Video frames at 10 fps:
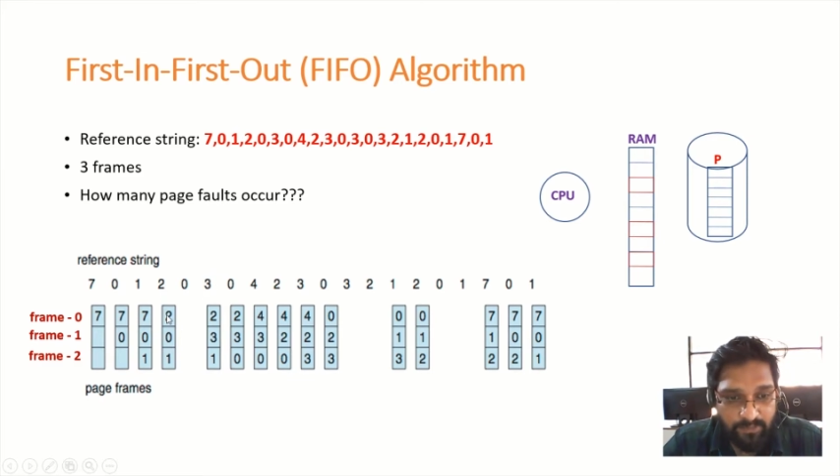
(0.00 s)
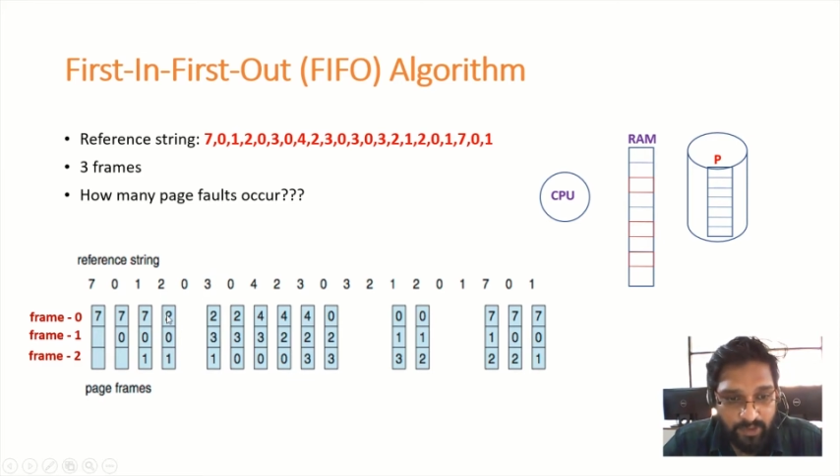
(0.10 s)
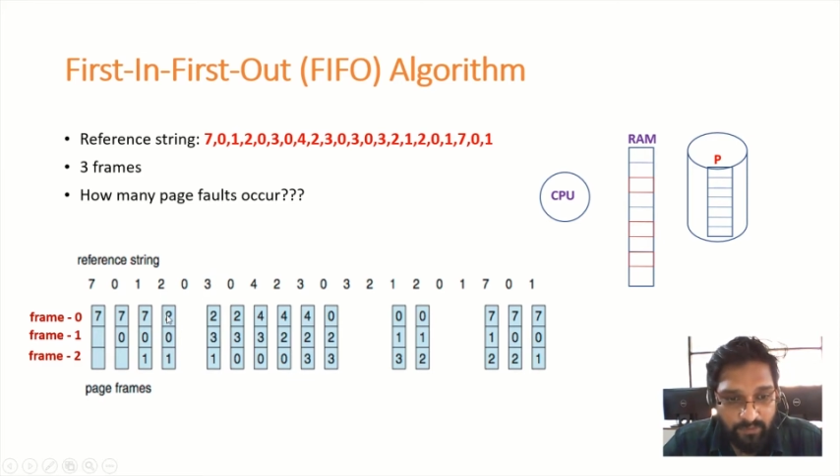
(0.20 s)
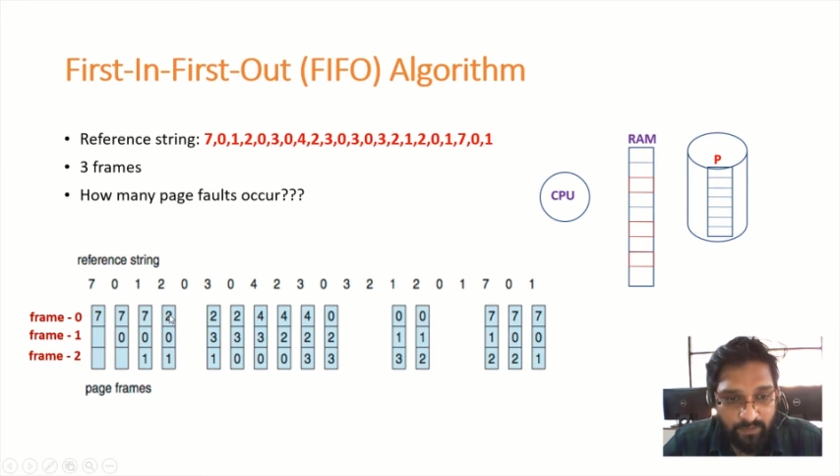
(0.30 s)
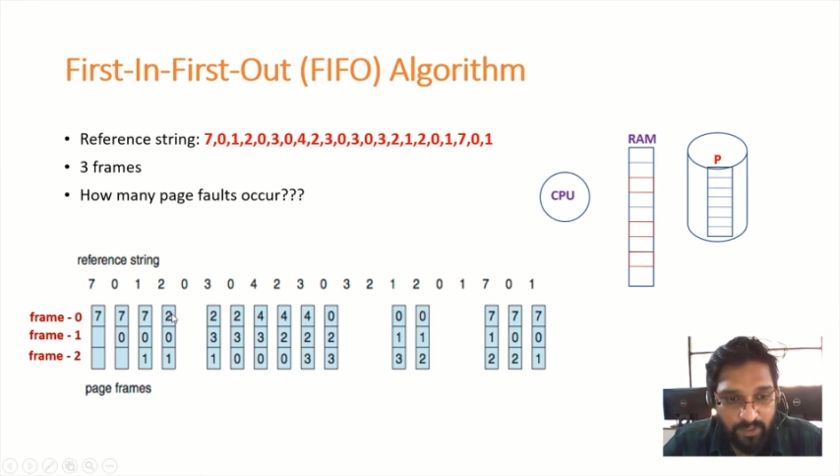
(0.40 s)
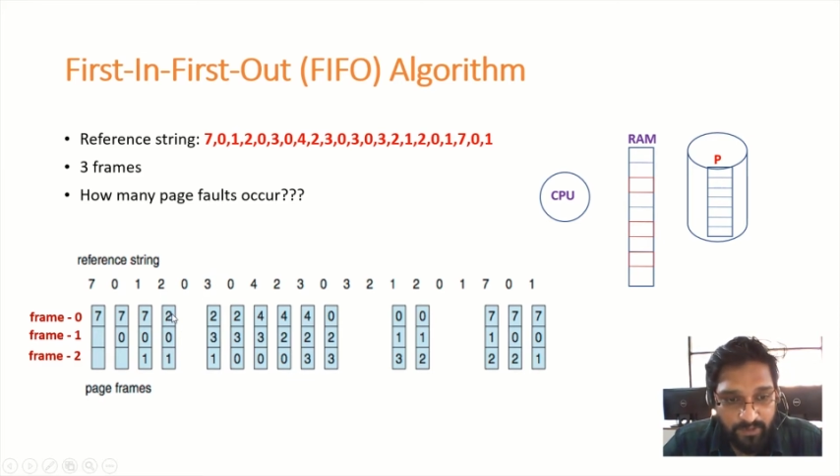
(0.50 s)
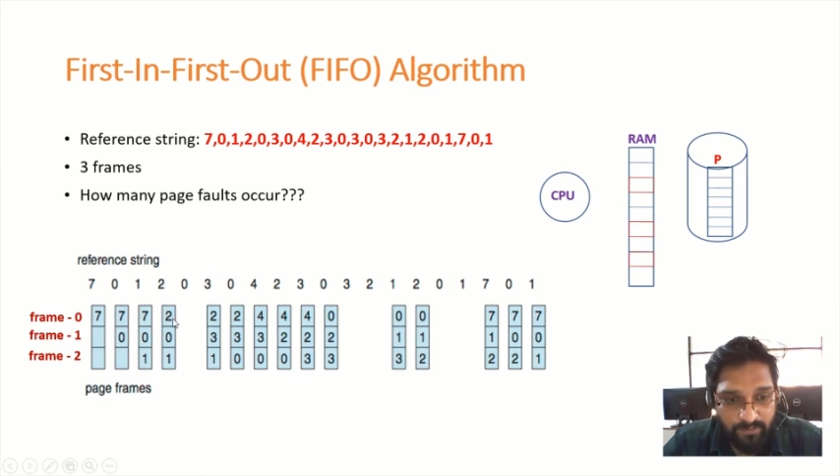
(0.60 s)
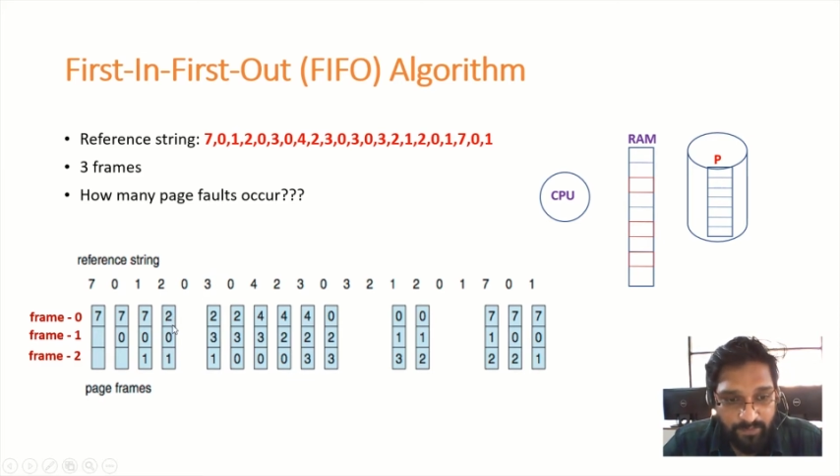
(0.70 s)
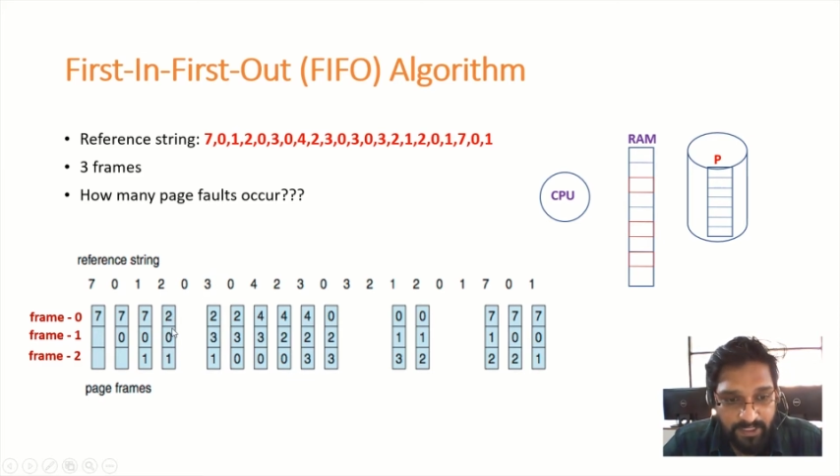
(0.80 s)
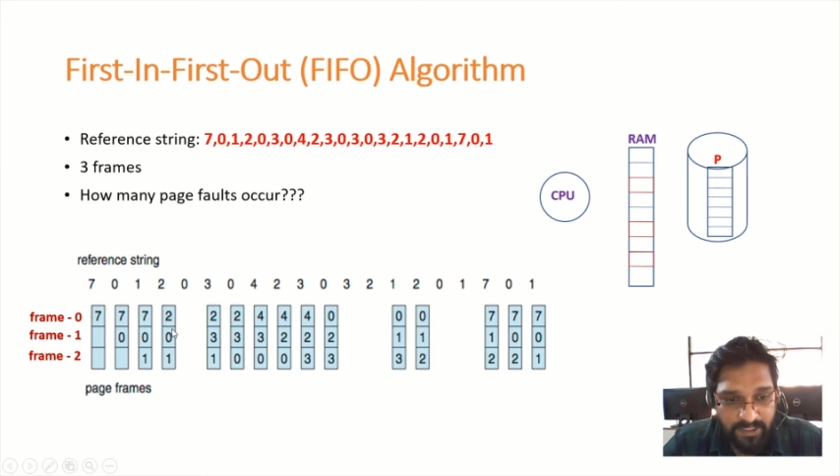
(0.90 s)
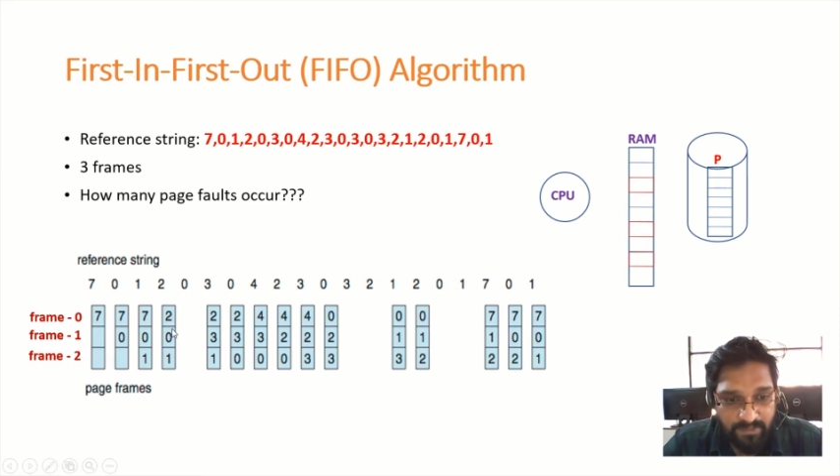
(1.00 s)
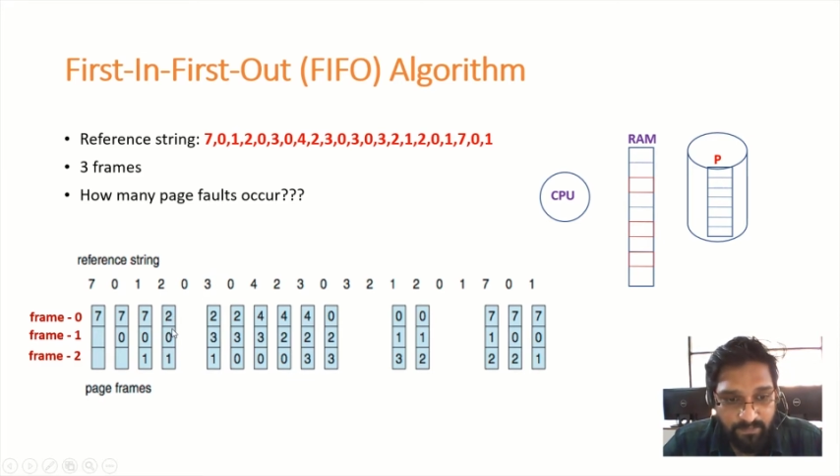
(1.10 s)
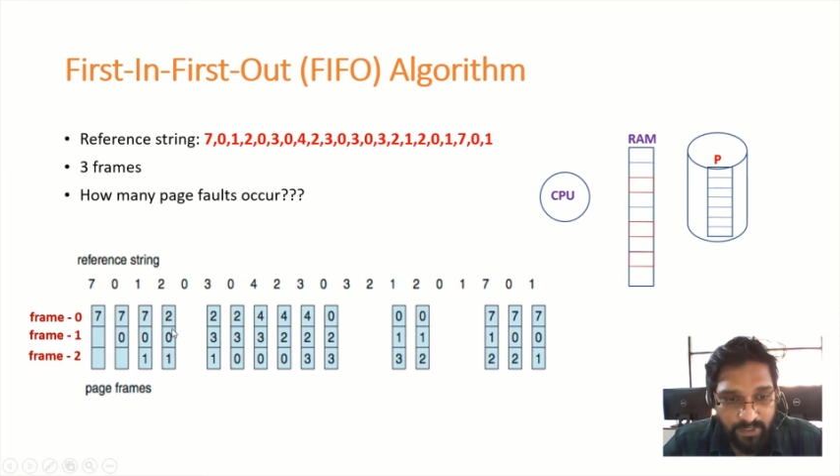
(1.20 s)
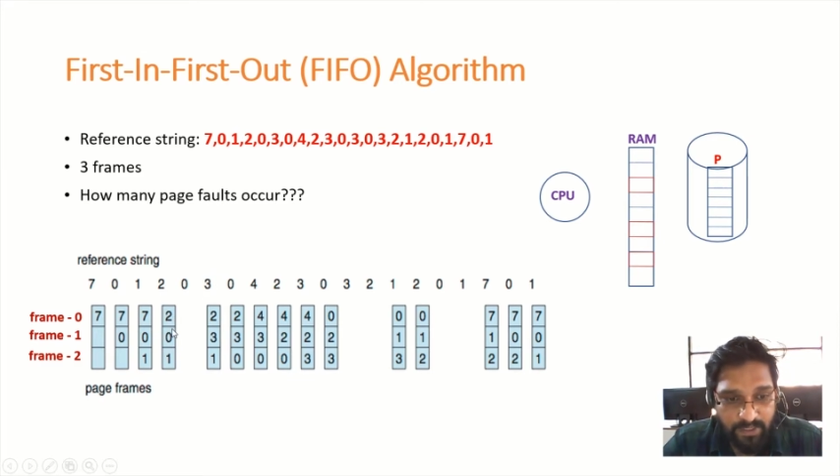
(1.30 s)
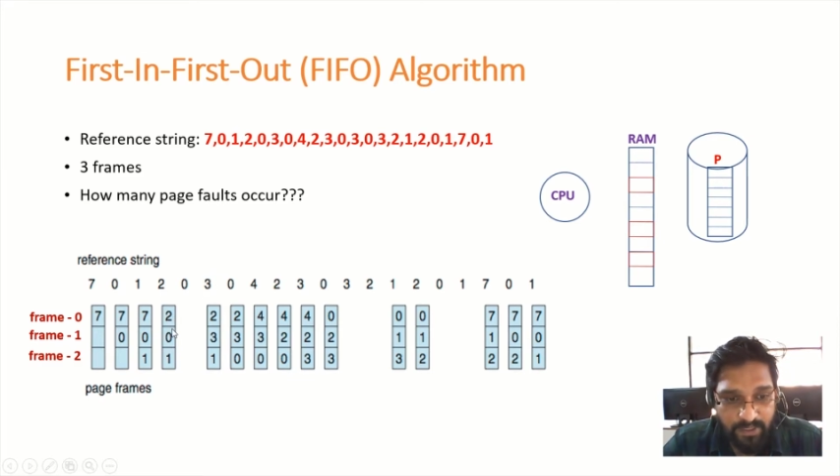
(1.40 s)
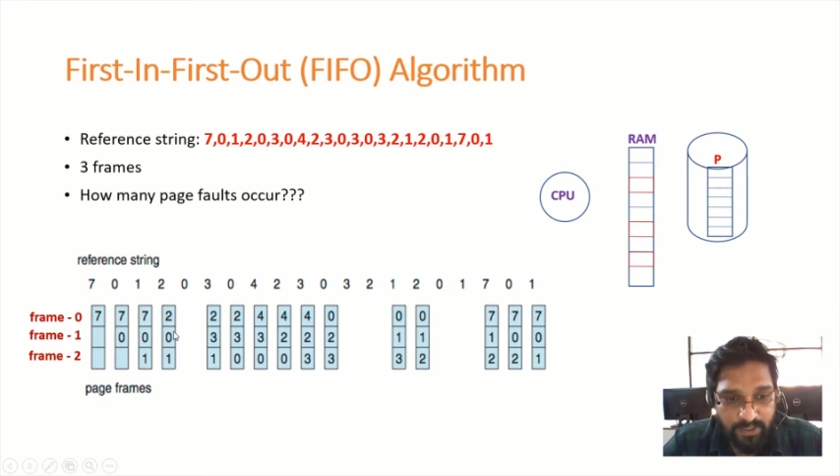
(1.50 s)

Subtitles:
so one of the page number